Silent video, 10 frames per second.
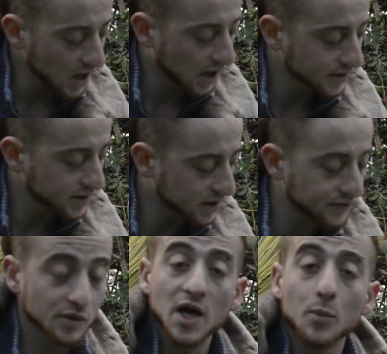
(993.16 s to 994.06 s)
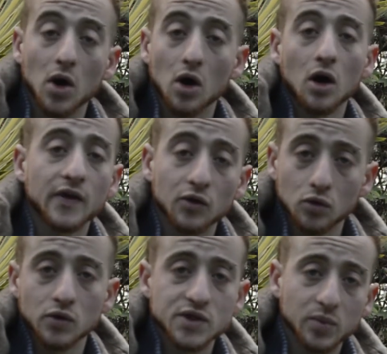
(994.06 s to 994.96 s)
and give them their
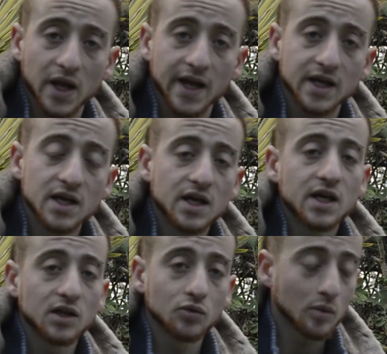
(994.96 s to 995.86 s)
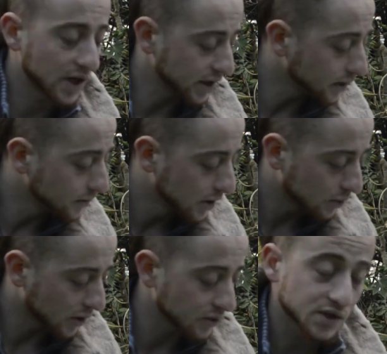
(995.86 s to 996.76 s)
role to play in the rebellion,
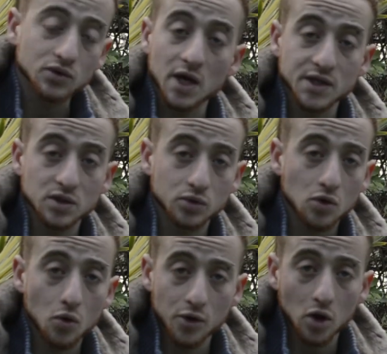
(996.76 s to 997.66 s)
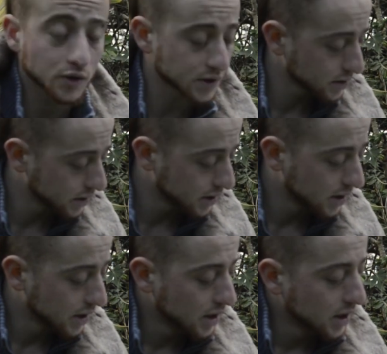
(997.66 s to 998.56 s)
whether it's arrestable or not.
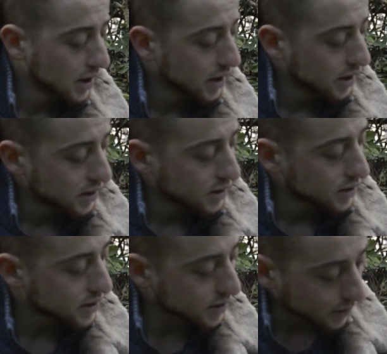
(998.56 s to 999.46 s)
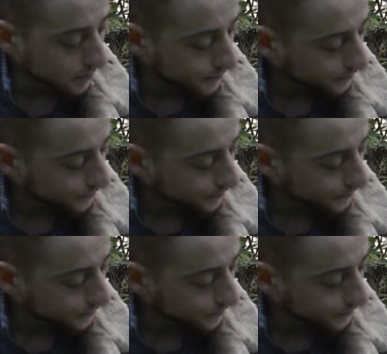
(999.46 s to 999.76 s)
So